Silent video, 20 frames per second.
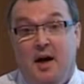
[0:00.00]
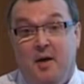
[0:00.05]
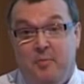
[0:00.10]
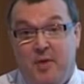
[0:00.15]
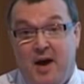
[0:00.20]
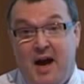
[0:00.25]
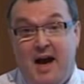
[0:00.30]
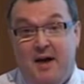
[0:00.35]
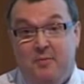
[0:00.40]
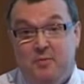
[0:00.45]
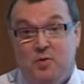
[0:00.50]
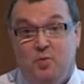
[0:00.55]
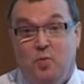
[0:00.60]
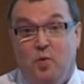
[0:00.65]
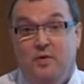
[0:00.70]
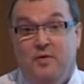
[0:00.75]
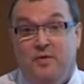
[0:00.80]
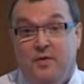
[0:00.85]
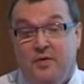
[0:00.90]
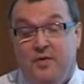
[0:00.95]
And perhaps
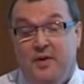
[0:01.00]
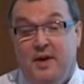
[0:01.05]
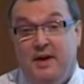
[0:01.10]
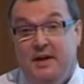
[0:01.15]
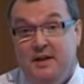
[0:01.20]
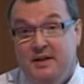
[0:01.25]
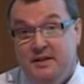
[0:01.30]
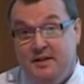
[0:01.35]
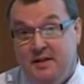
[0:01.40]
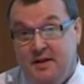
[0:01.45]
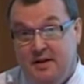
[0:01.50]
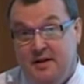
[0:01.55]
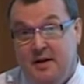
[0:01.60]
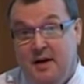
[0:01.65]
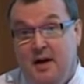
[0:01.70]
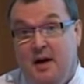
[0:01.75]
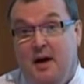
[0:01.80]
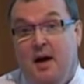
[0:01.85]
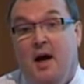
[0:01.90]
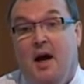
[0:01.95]
one of the things that
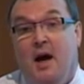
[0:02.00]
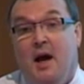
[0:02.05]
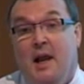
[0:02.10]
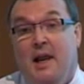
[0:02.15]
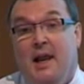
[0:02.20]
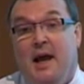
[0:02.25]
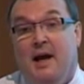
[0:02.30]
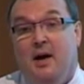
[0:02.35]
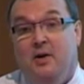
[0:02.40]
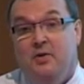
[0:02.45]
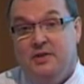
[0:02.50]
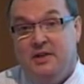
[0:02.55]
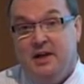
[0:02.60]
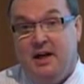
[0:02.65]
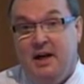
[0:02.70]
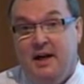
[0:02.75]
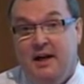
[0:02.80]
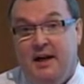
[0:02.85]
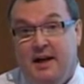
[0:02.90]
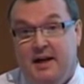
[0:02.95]
leg ulcer
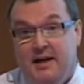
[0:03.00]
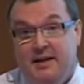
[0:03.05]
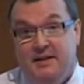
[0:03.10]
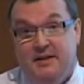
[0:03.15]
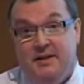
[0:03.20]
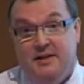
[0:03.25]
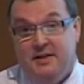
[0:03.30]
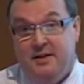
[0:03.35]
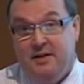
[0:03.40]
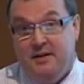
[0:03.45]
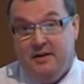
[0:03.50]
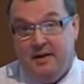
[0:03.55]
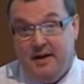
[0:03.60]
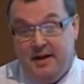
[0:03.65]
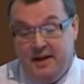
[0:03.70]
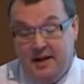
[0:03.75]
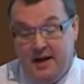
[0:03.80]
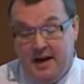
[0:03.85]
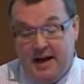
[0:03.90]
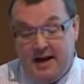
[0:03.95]
clinics and
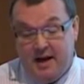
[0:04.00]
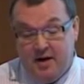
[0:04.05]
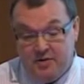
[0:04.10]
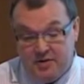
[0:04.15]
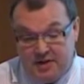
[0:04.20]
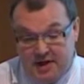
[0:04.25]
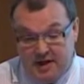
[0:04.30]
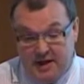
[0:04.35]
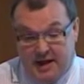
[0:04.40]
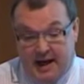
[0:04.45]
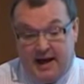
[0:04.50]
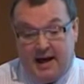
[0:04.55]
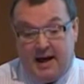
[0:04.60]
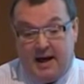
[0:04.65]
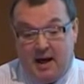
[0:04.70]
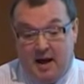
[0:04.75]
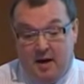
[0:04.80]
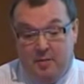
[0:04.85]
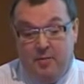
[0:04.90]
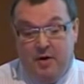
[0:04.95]
certainly the
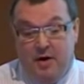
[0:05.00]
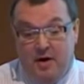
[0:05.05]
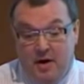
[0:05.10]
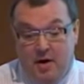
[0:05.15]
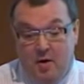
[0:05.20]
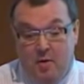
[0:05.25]
leg club